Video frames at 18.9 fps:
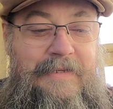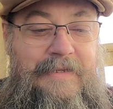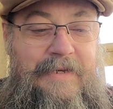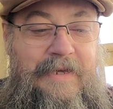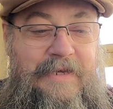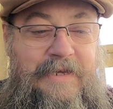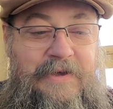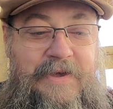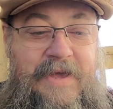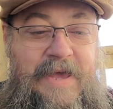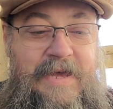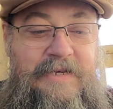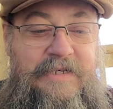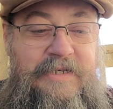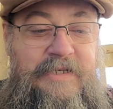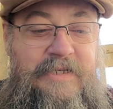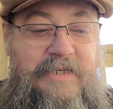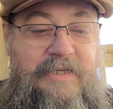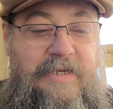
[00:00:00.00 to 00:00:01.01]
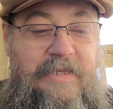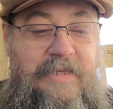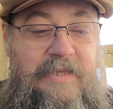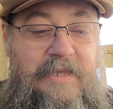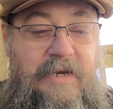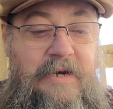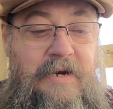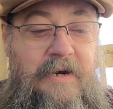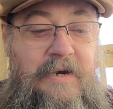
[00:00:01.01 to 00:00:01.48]
It's like you can't just sit
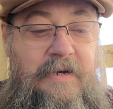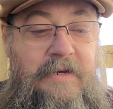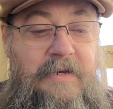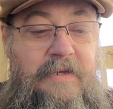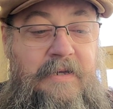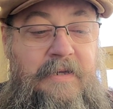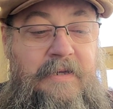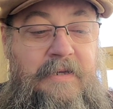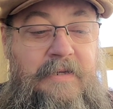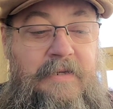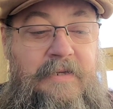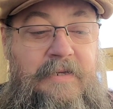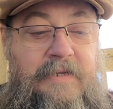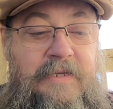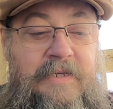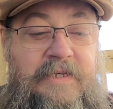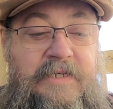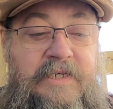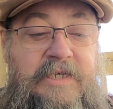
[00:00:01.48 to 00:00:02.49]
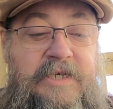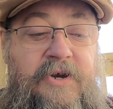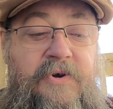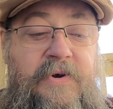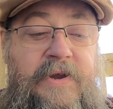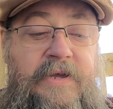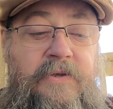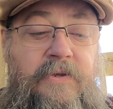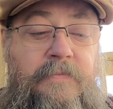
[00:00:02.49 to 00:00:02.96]
there.
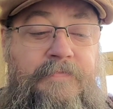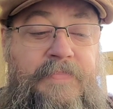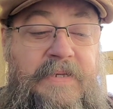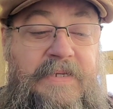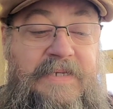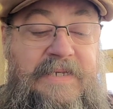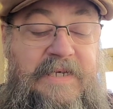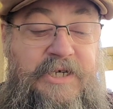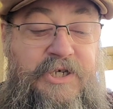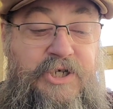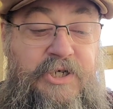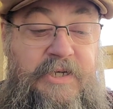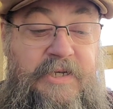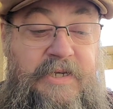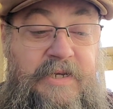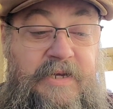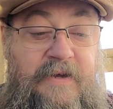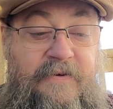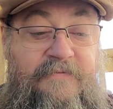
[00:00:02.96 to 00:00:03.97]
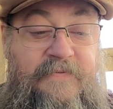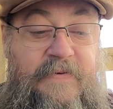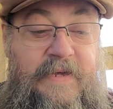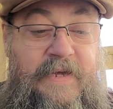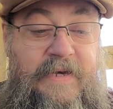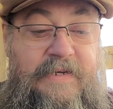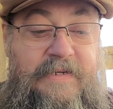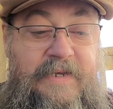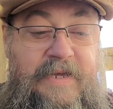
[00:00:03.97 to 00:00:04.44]
Serial position
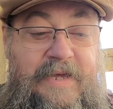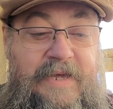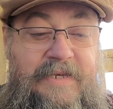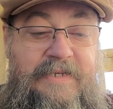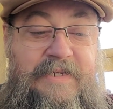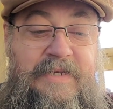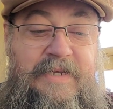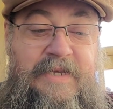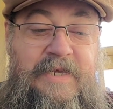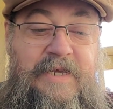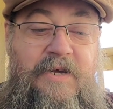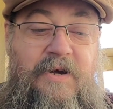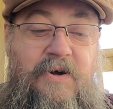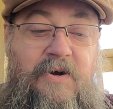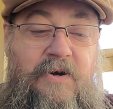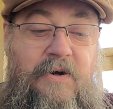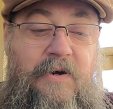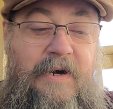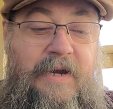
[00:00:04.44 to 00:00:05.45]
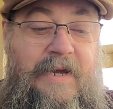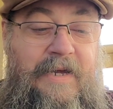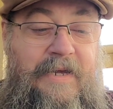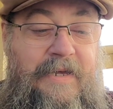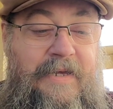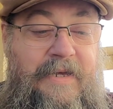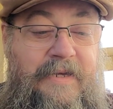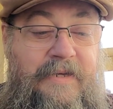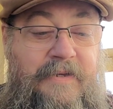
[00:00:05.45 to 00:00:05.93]
effect,
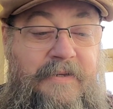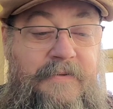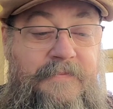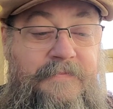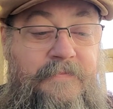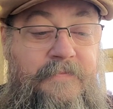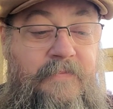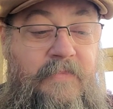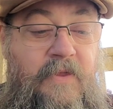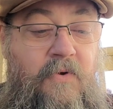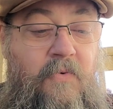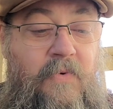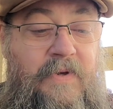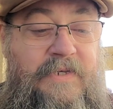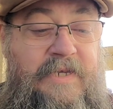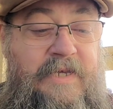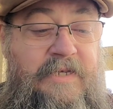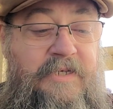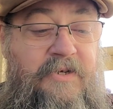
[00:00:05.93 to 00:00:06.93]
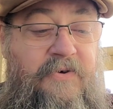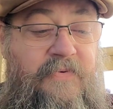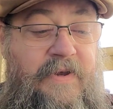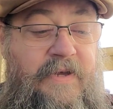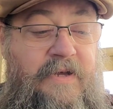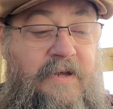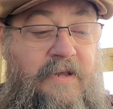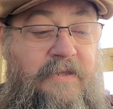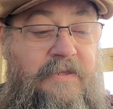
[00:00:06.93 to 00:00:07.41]
SERIAL. We tend to
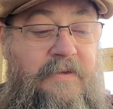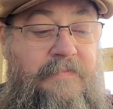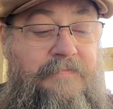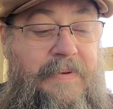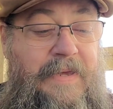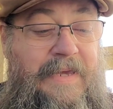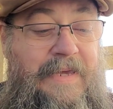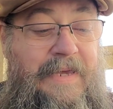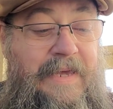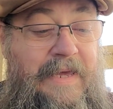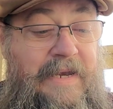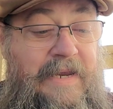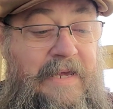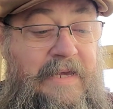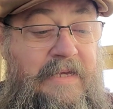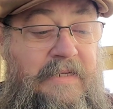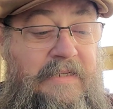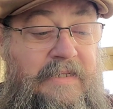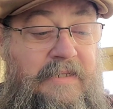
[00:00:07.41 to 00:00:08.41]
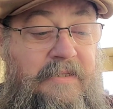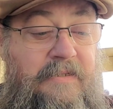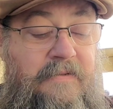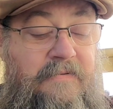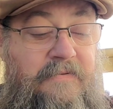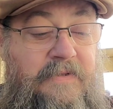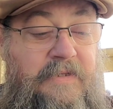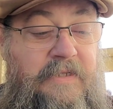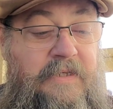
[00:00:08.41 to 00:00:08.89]
recall the beginnings,
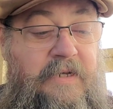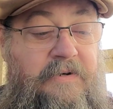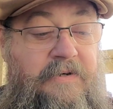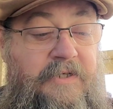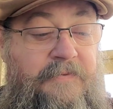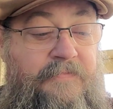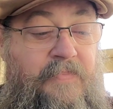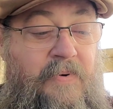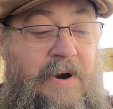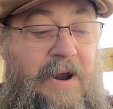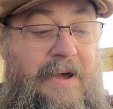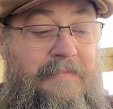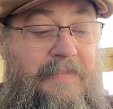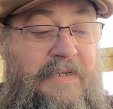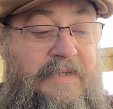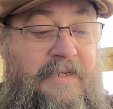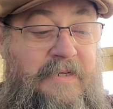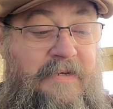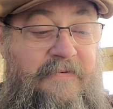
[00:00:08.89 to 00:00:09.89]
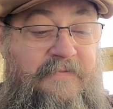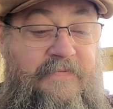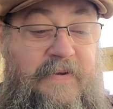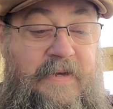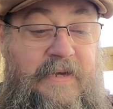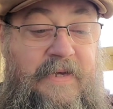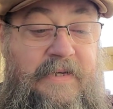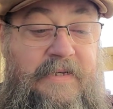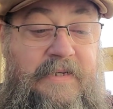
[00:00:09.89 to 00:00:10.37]
which is known as primacy
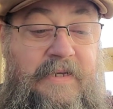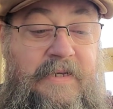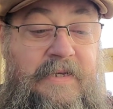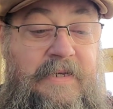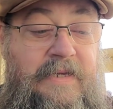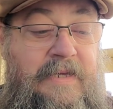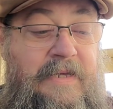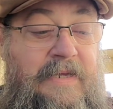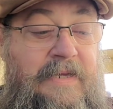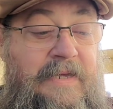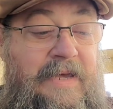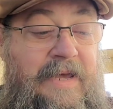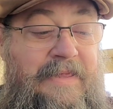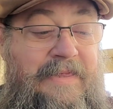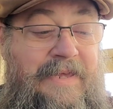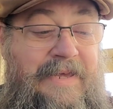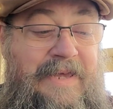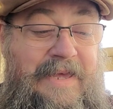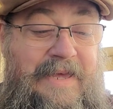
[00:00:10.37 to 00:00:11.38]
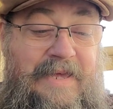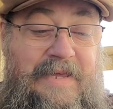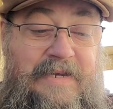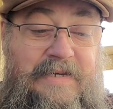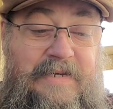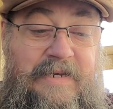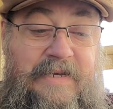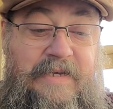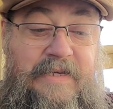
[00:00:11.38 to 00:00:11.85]
effect, and the
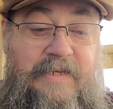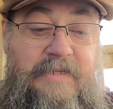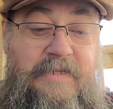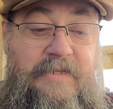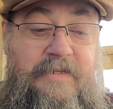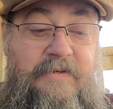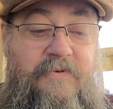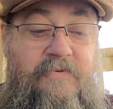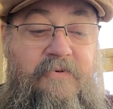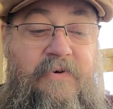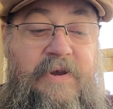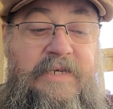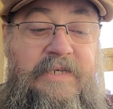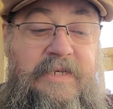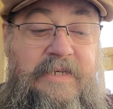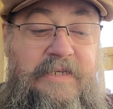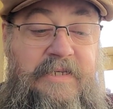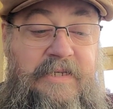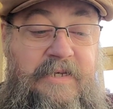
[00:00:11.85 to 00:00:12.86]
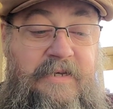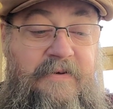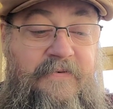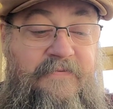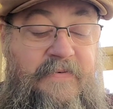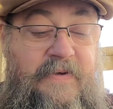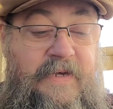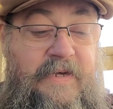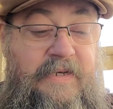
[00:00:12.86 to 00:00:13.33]
endings, recency
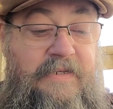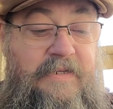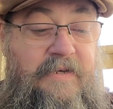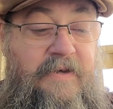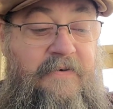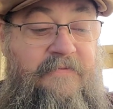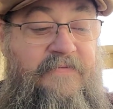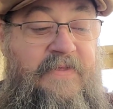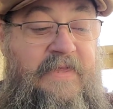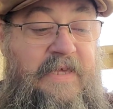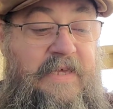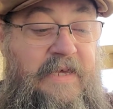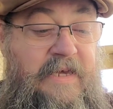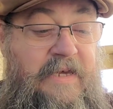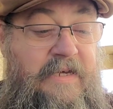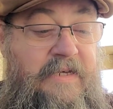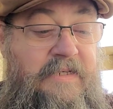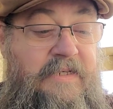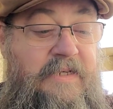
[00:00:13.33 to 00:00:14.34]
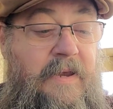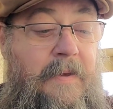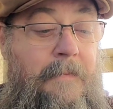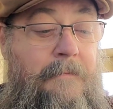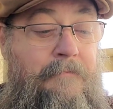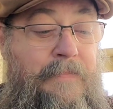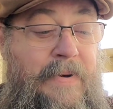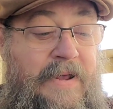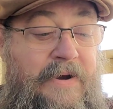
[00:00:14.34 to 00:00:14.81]
effect, of things
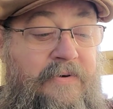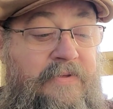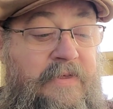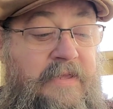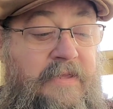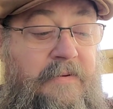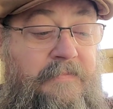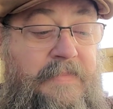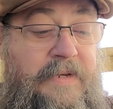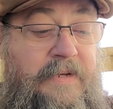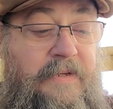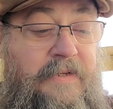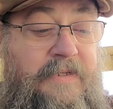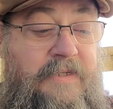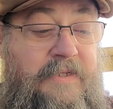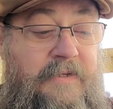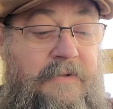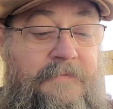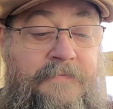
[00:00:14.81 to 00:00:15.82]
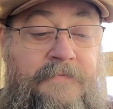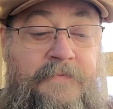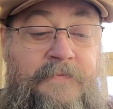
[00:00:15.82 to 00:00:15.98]
better than the middles.